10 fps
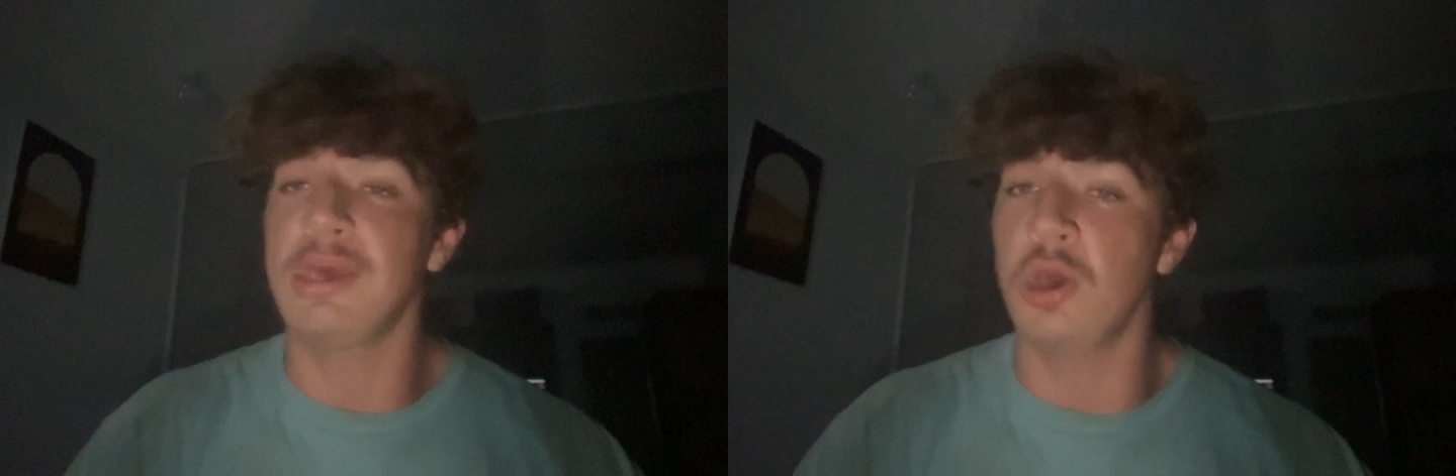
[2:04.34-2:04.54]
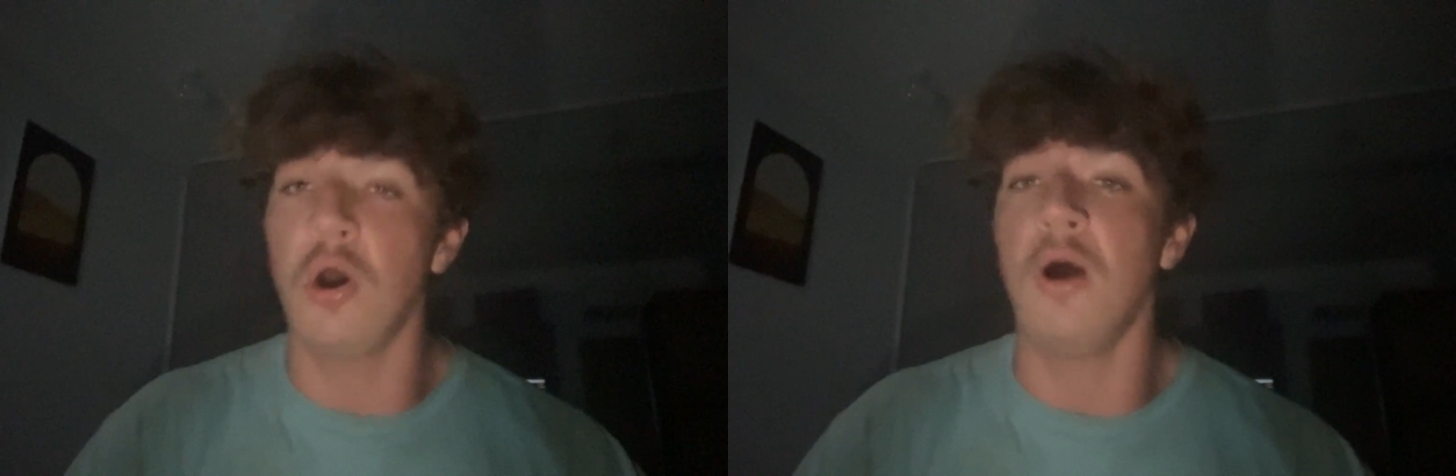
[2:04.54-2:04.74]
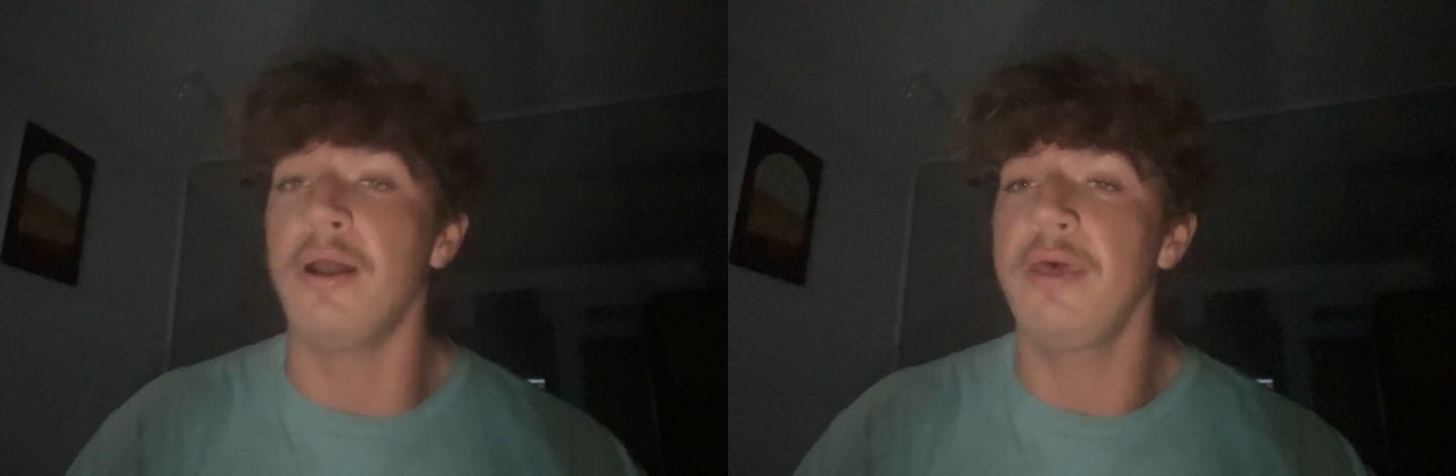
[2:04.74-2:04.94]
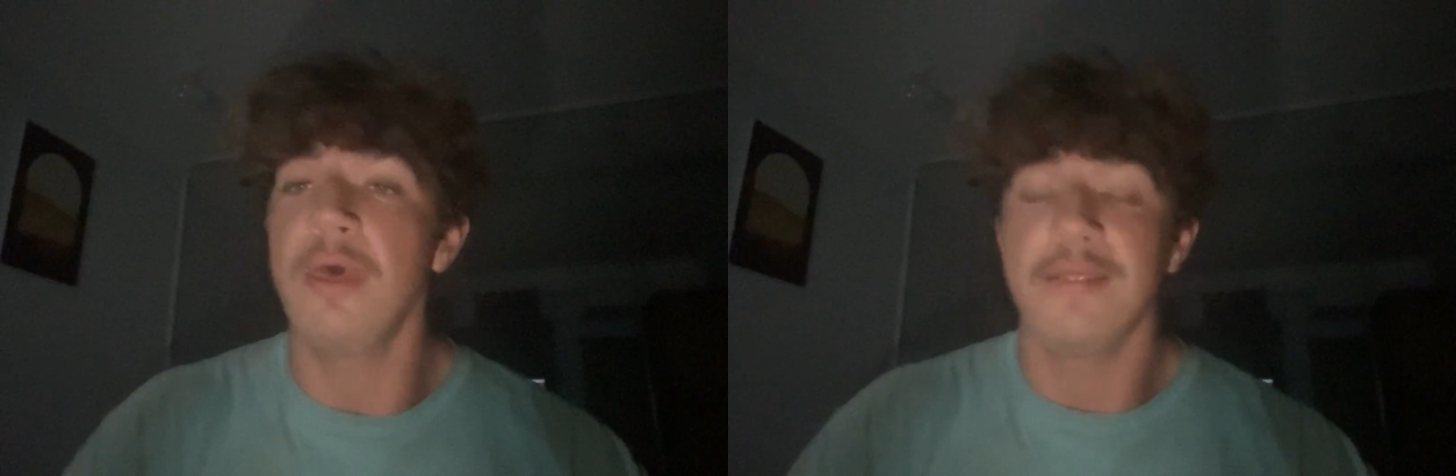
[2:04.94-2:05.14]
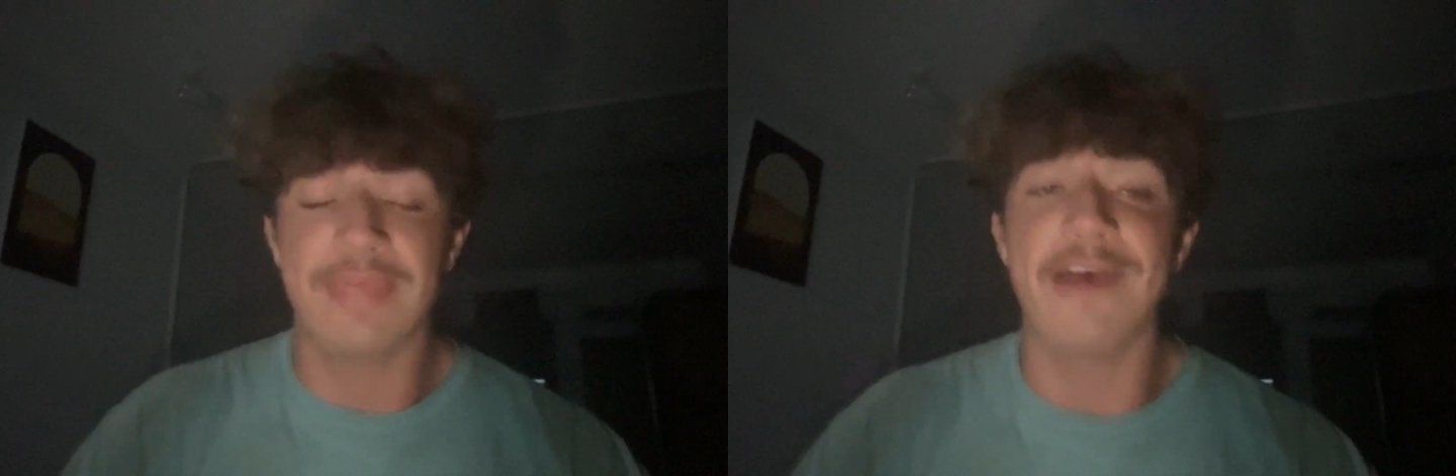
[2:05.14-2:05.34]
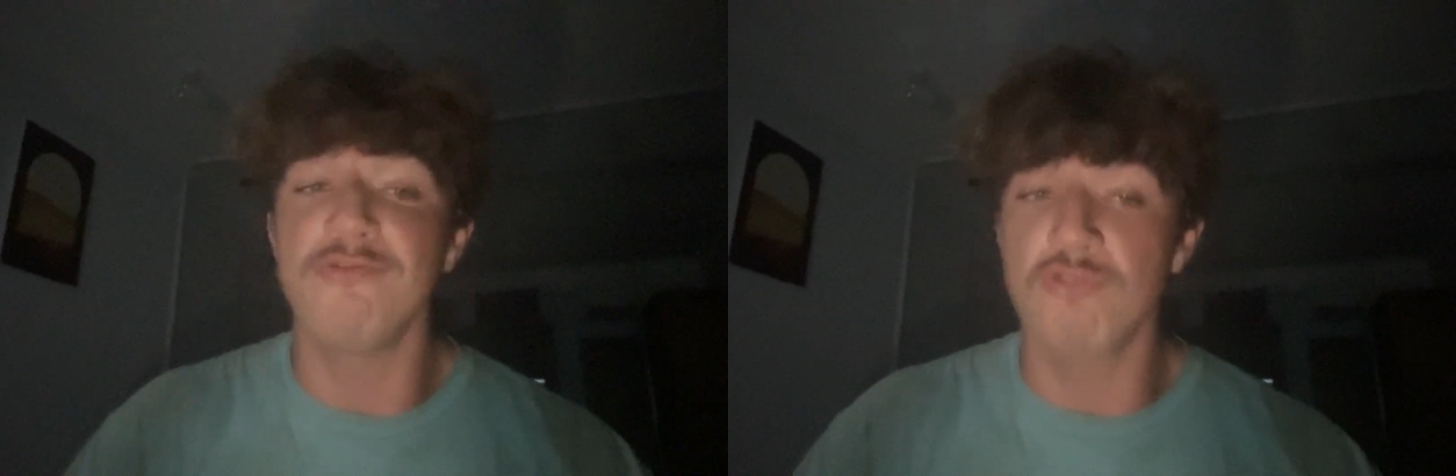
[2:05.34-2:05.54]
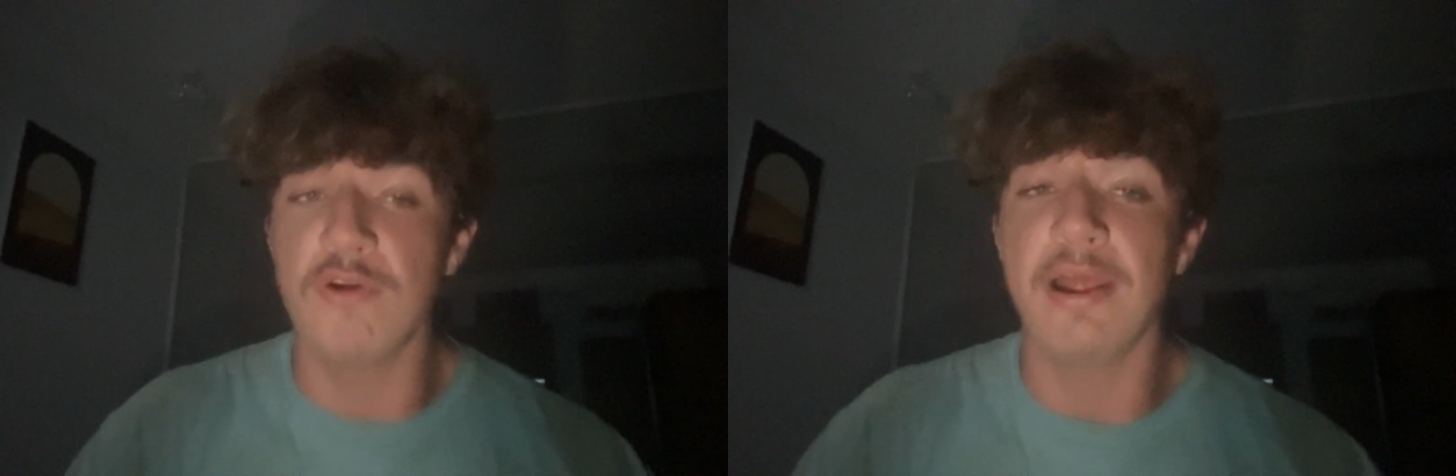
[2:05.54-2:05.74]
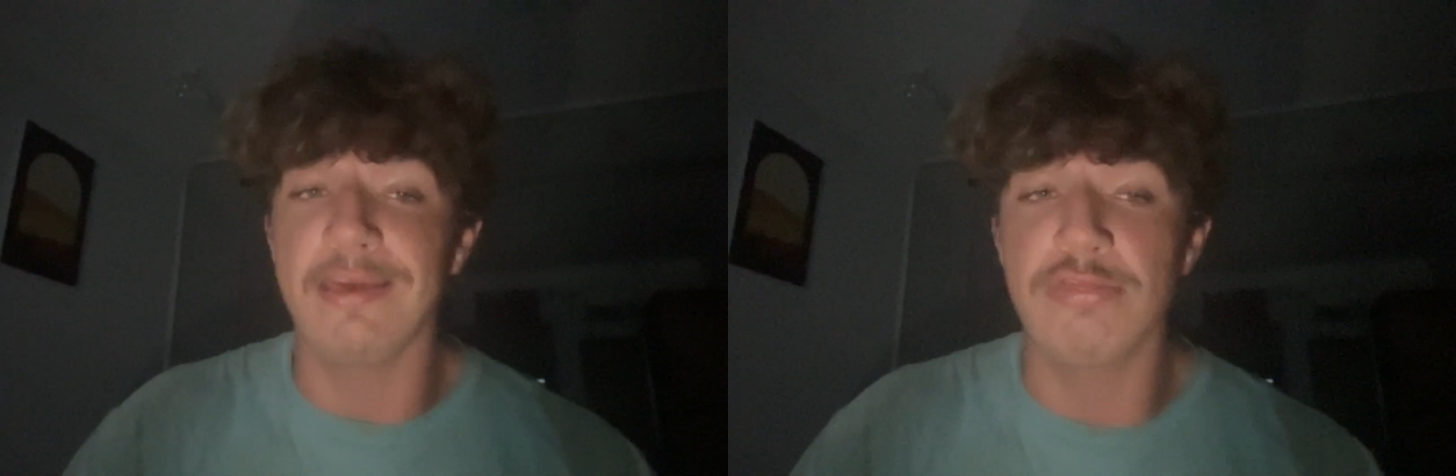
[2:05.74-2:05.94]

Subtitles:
God, they're really